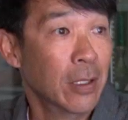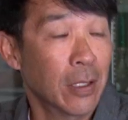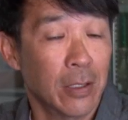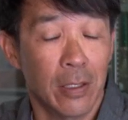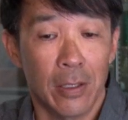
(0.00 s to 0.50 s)

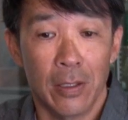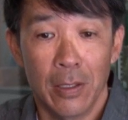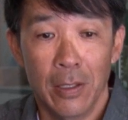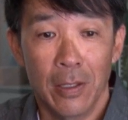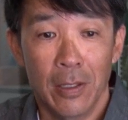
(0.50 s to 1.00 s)
and uh,
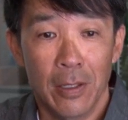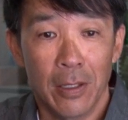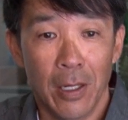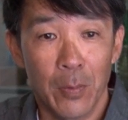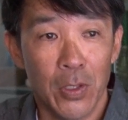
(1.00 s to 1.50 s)

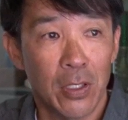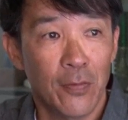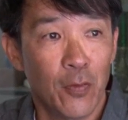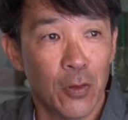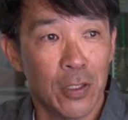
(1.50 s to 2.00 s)
I'm looking
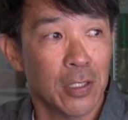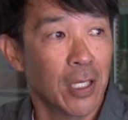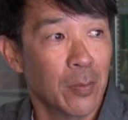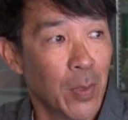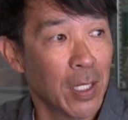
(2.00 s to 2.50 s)
forward to
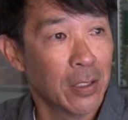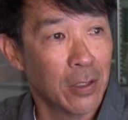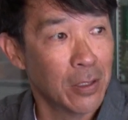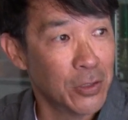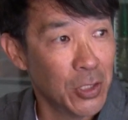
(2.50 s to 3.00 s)
getting back
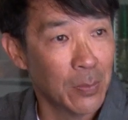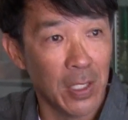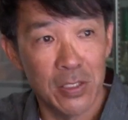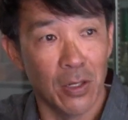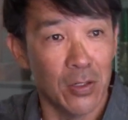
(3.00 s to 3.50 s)
into the gym.
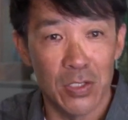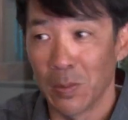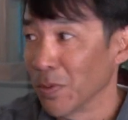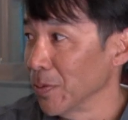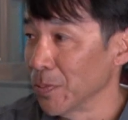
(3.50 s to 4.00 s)
I saw
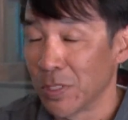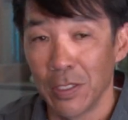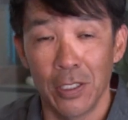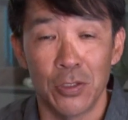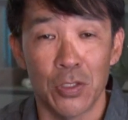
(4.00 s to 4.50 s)
some of them today